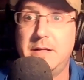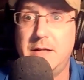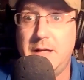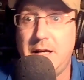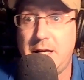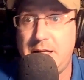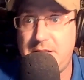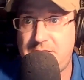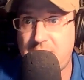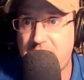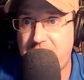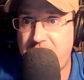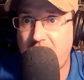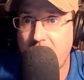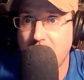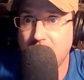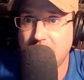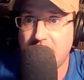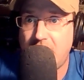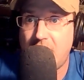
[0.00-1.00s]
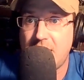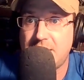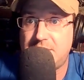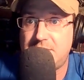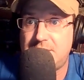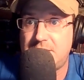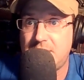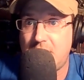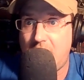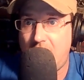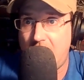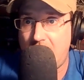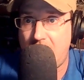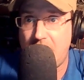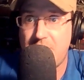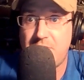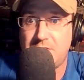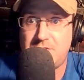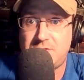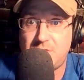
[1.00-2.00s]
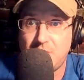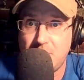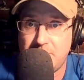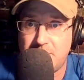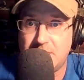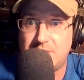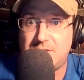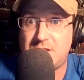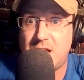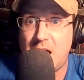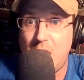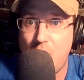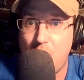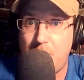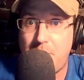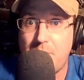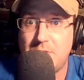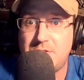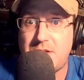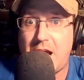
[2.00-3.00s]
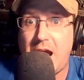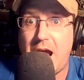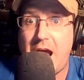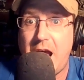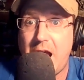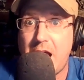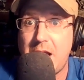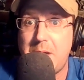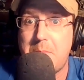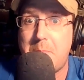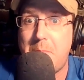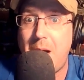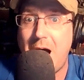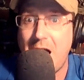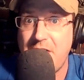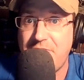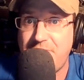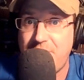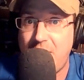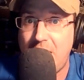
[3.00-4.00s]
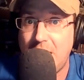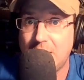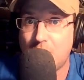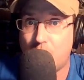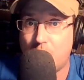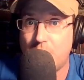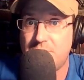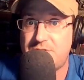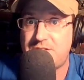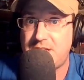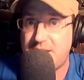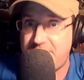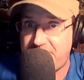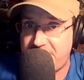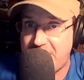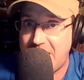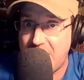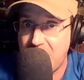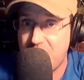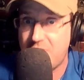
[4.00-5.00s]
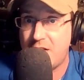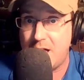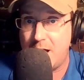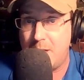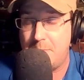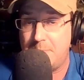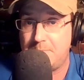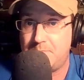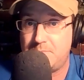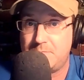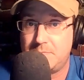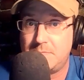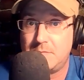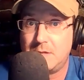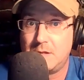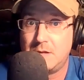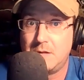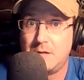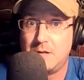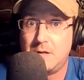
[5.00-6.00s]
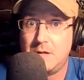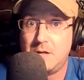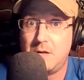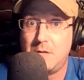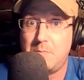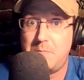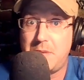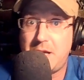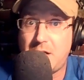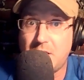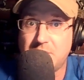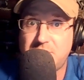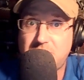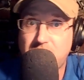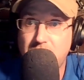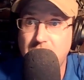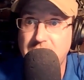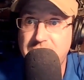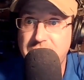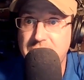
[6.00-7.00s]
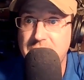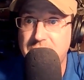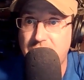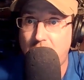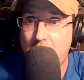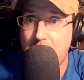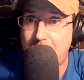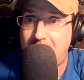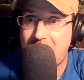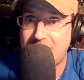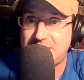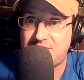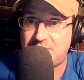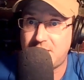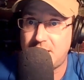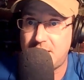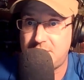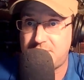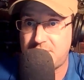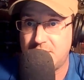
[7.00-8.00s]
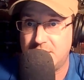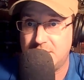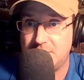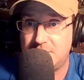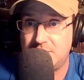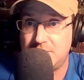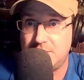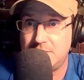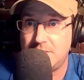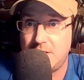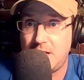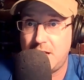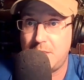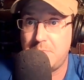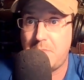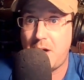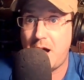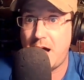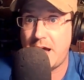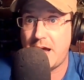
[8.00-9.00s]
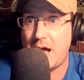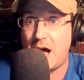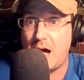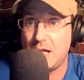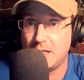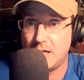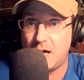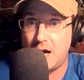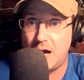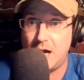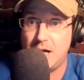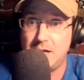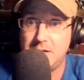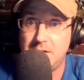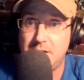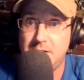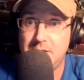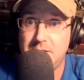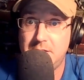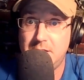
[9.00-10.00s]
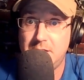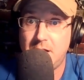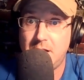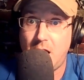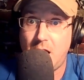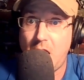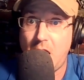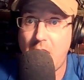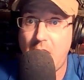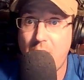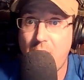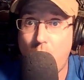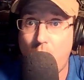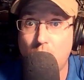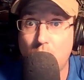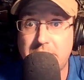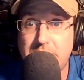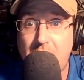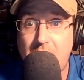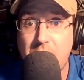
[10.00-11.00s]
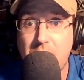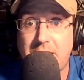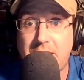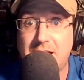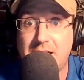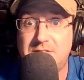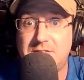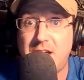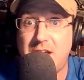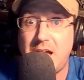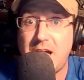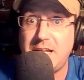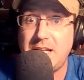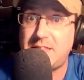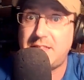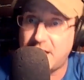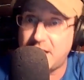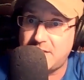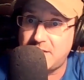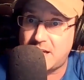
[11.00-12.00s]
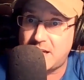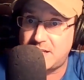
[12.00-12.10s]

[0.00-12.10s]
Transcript: And he said, verily I, the servants, the helpers, and my followers defend them because Christians are my citizens. And by Allah, I hold out against anything that